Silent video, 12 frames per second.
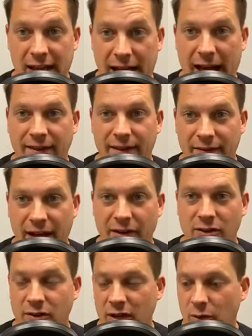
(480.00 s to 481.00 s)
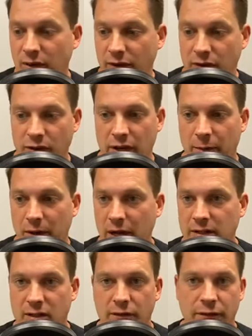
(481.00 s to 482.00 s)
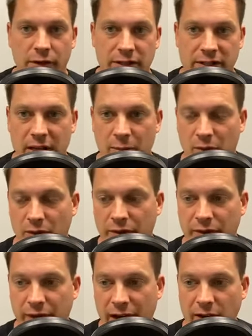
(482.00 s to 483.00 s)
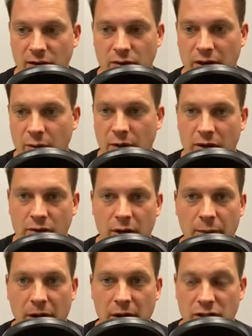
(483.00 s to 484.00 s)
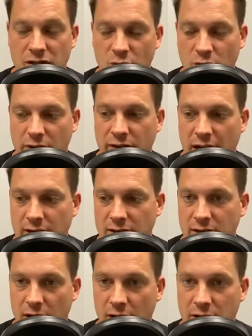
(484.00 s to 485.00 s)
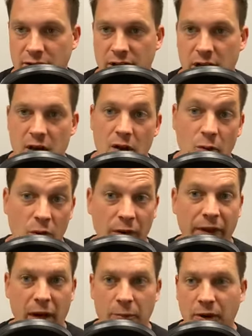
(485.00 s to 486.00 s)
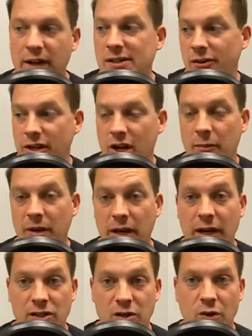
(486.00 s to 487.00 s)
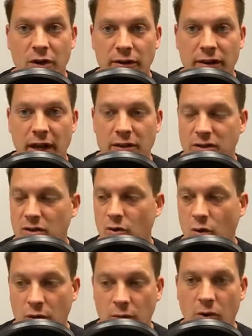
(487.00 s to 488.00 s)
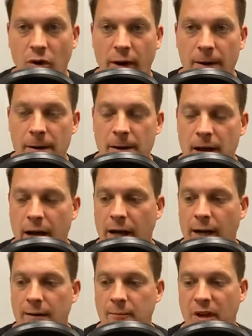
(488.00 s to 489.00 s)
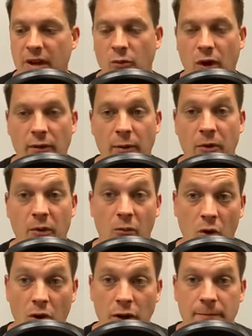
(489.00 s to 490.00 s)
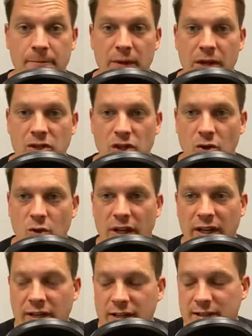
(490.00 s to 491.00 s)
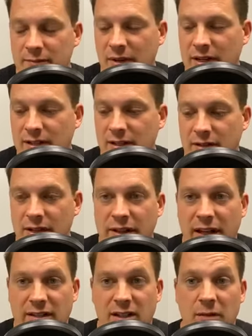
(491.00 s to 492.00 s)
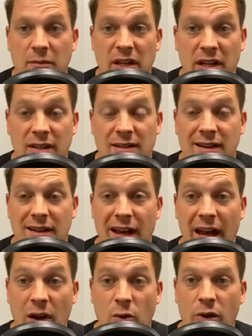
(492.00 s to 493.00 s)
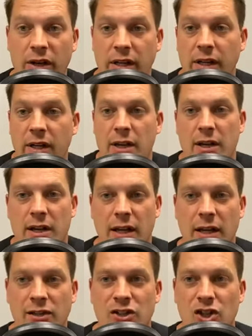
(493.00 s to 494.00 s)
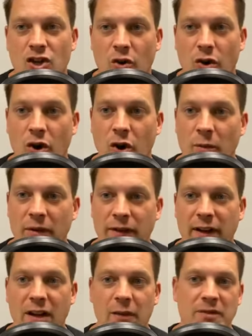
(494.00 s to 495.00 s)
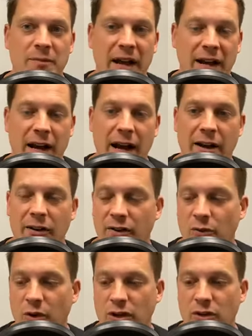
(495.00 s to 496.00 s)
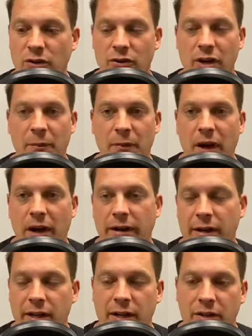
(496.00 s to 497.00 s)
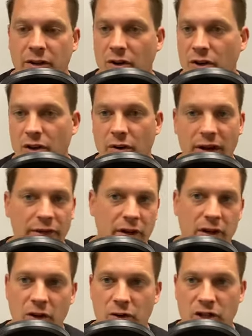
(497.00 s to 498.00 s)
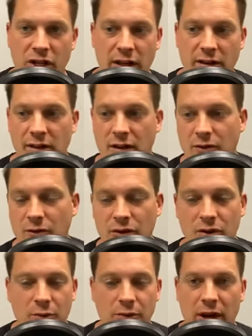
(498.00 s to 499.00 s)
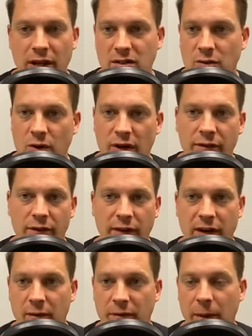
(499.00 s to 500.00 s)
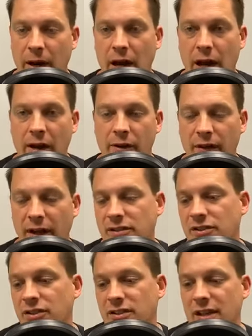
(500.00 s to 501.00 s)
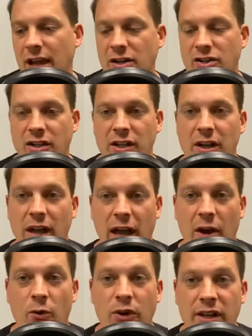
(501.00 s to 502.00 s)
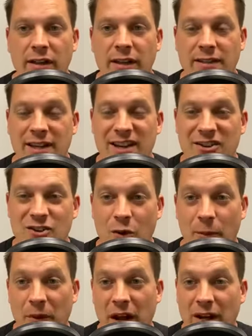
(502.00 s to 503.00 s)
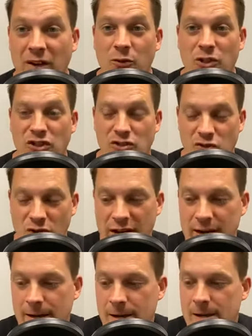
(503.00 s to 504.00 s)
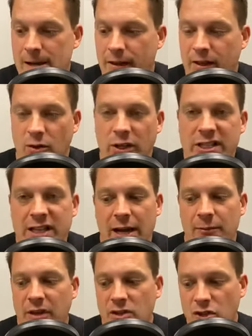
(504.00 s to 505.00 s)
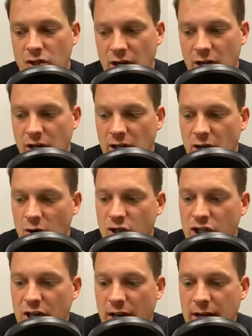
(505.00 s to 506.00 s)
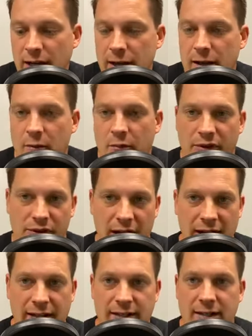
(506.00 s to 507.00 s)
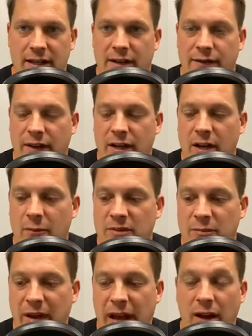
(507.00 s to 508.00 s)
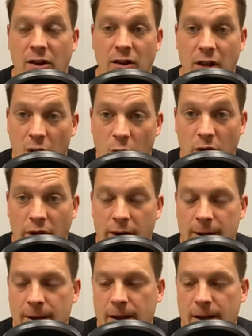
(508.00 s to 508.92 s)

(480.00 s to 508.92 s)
at the value that we've agreed upon. So for example, if the value that we agreed upon is $200,000, we want that appraisal to come in at $200,000 or more. And why we put more too is basically that's going to be instant equity into your home if it comes back higher than what you agreed upon. No, you don't have to negotiate the new price or whatever if it comes back higher. That's just actually equity that's in your pocket, which is great. The only time that you're going to negotiate price if it comes back lower